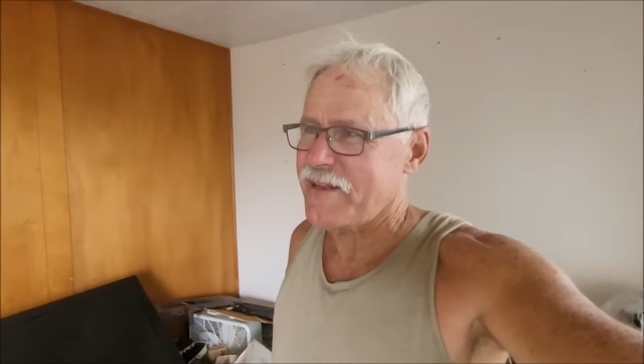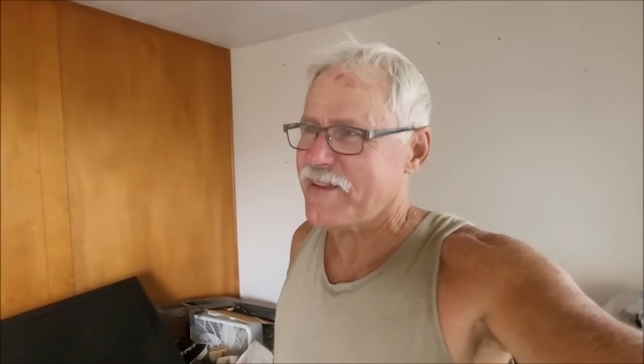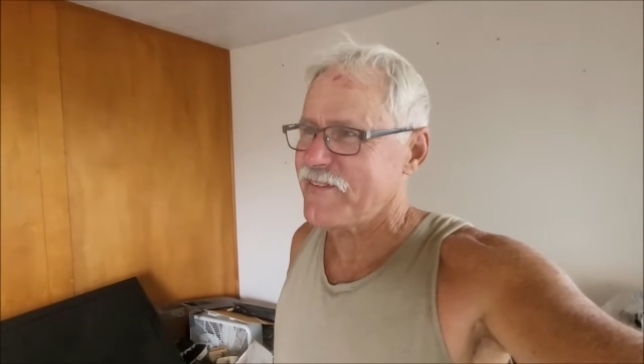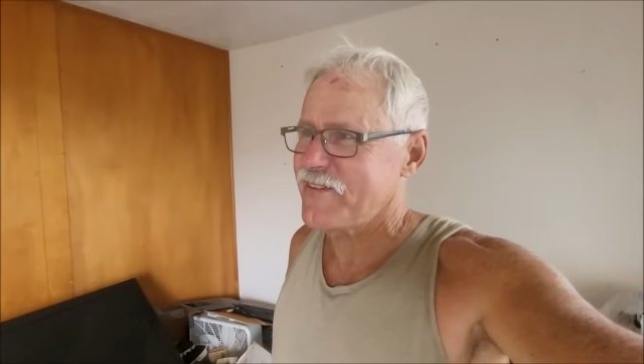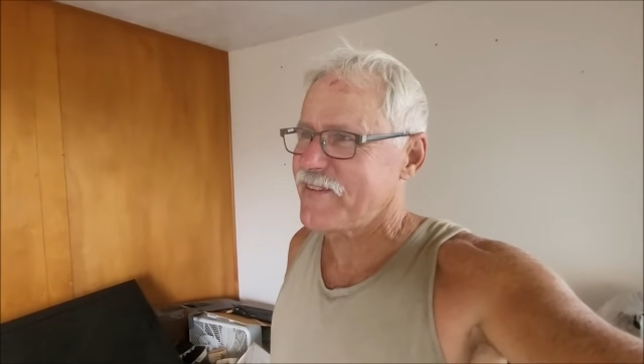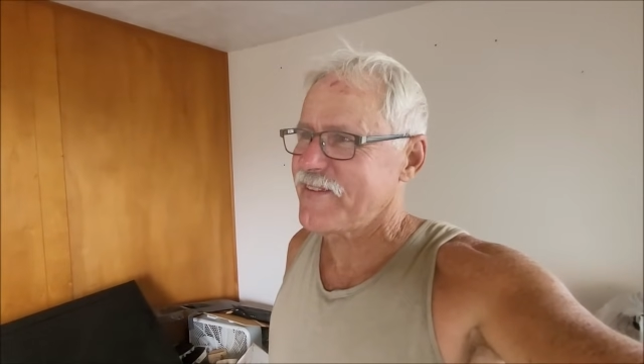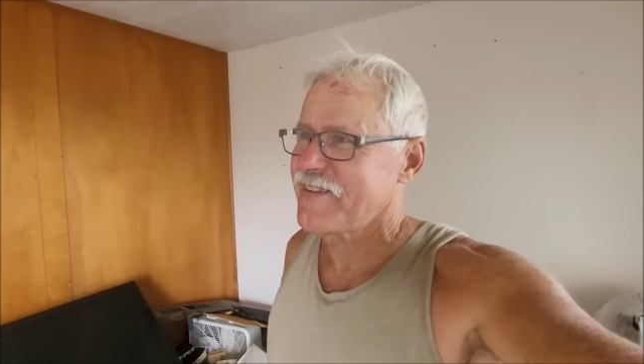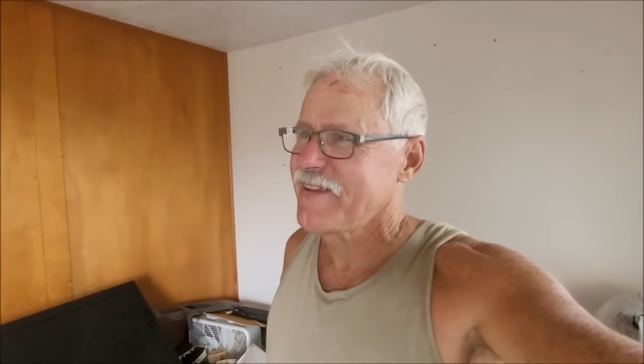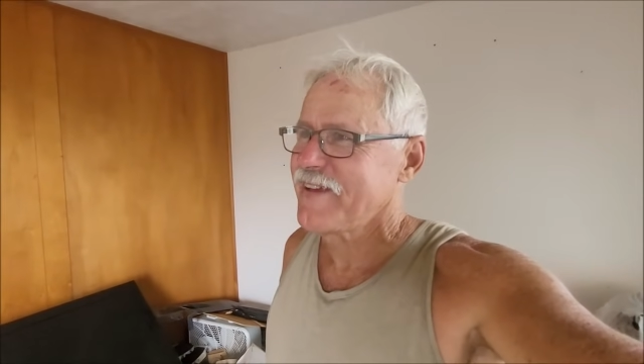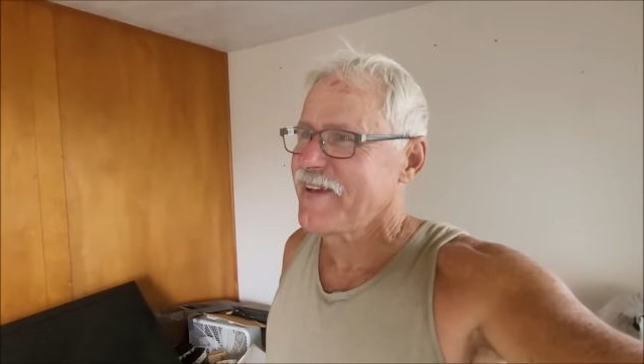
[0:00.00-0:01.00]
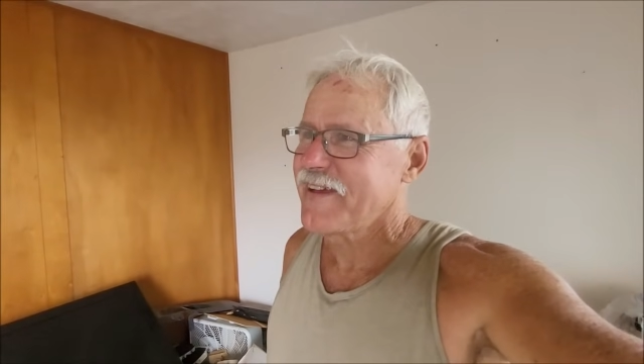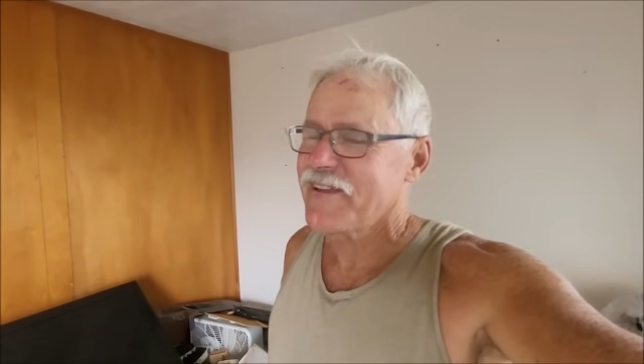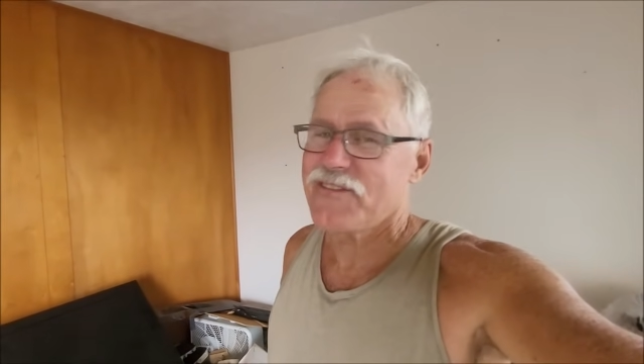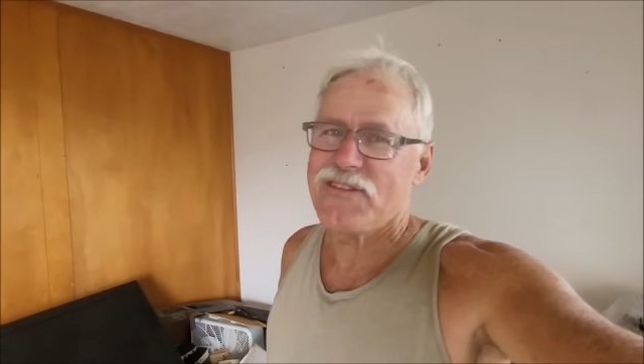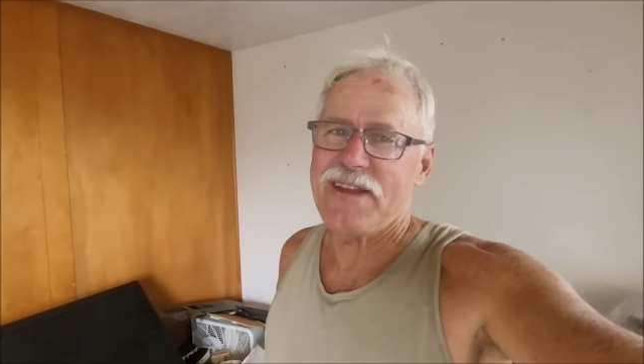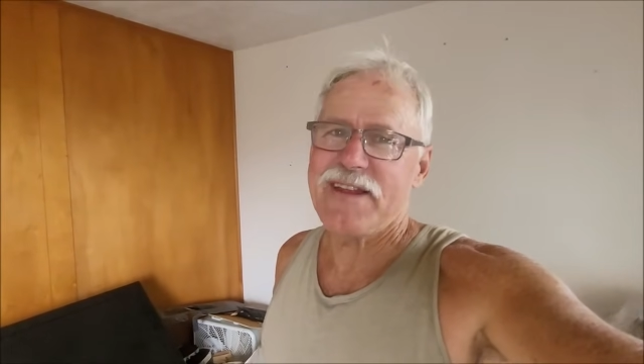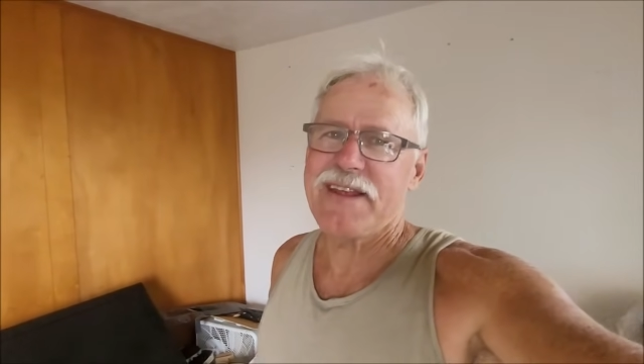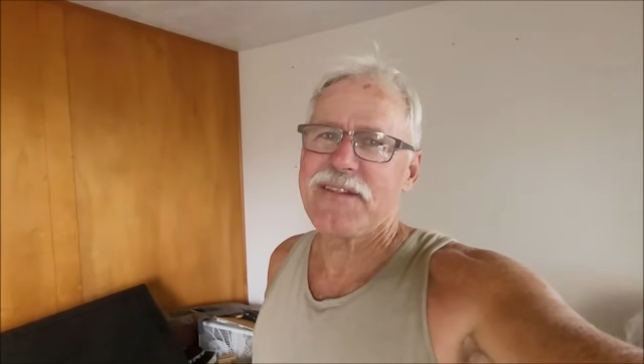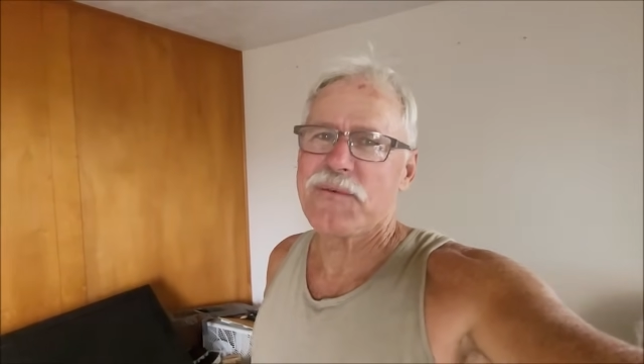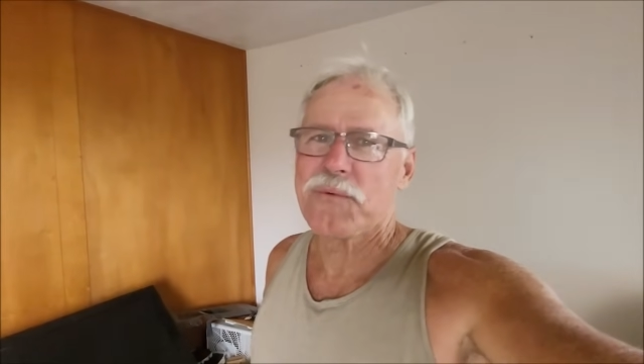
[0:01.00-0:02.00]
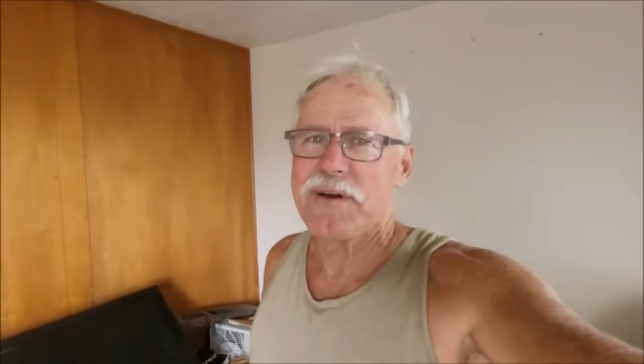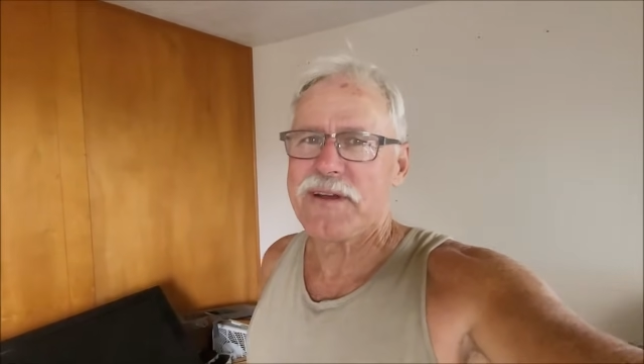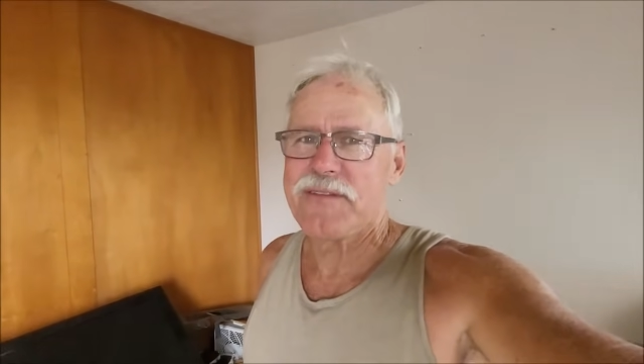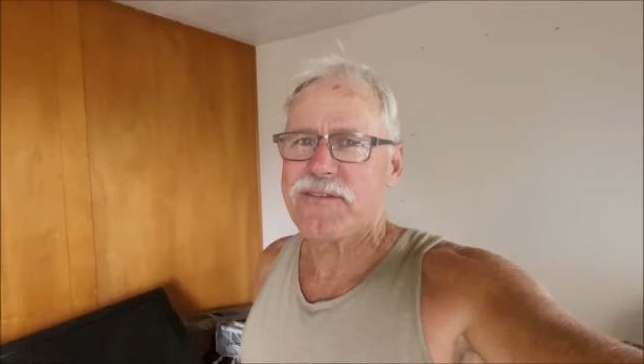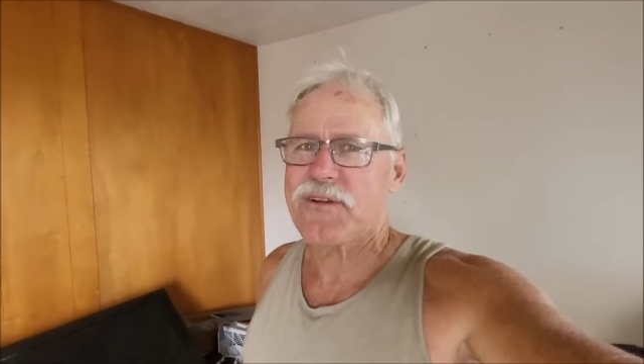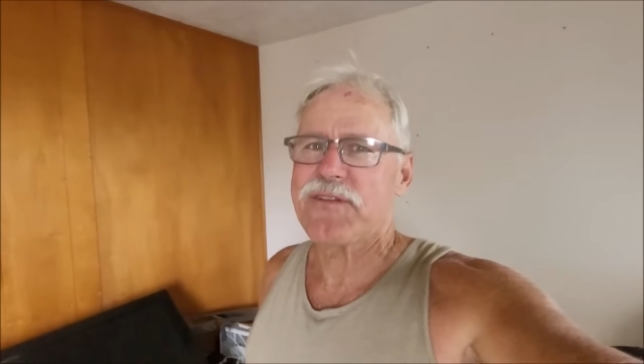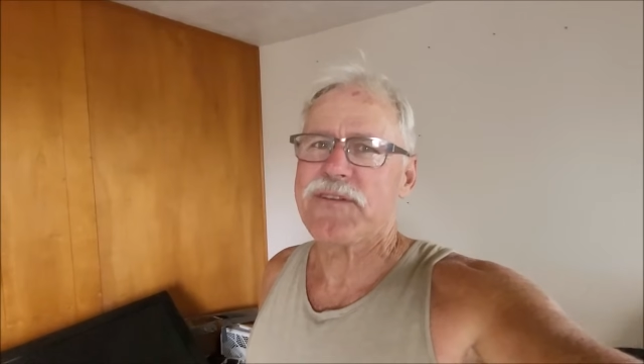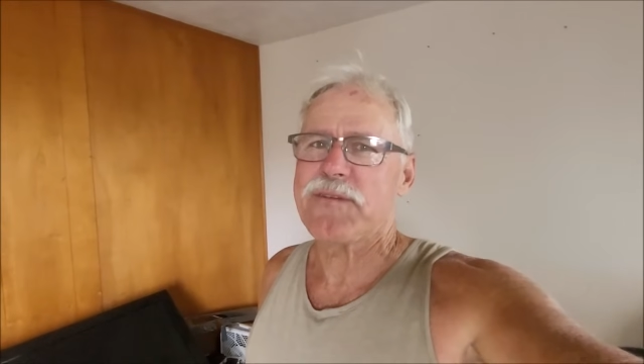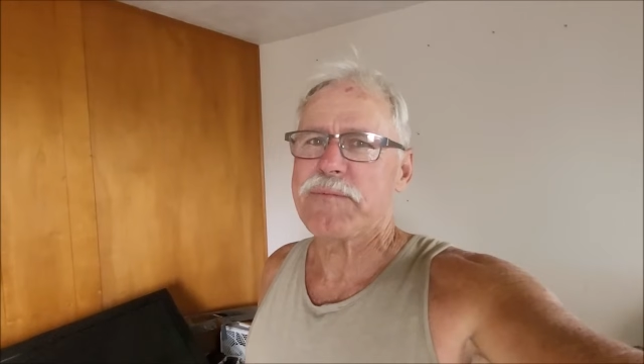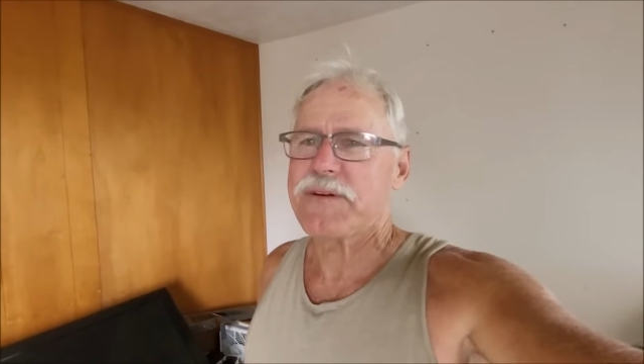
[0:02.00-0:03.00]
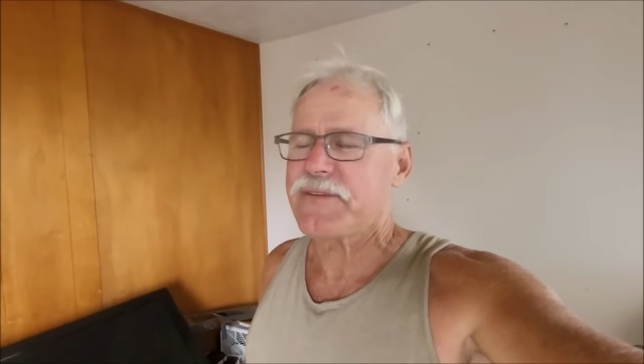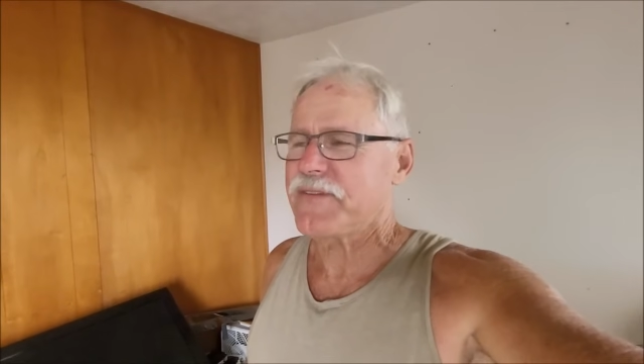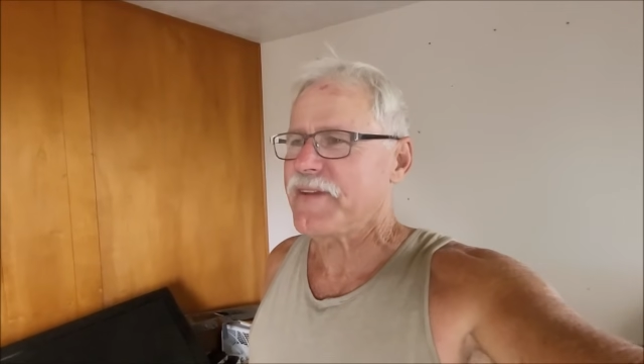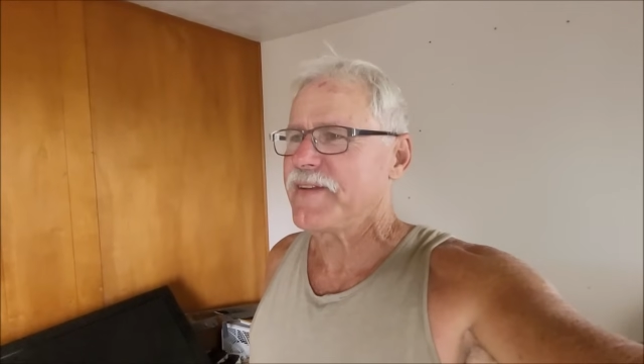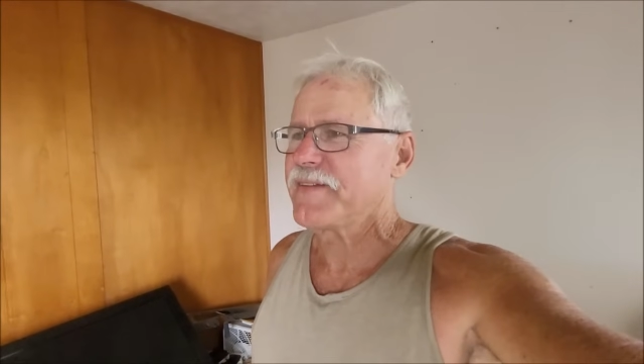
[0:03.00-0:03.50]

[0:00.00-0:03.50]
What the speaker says: Because shitting in the woods hurts his pussy.